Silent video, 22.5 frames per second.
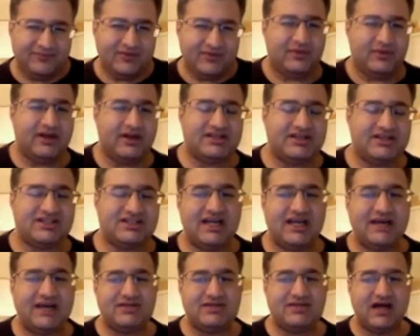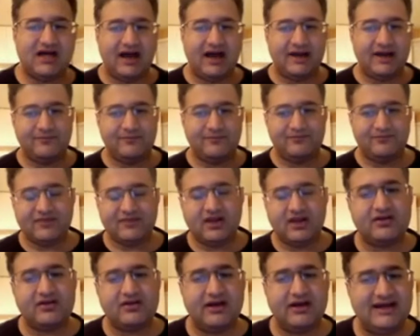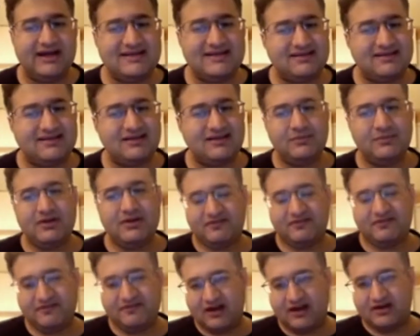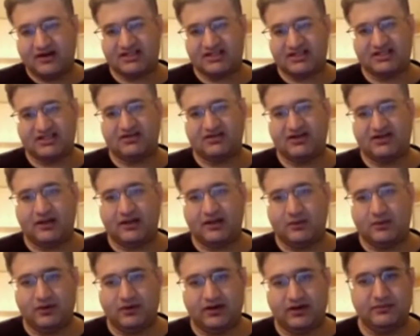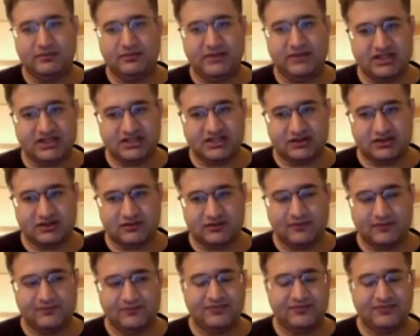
But at the same time, there is a little bit of fairness here that I will admit to.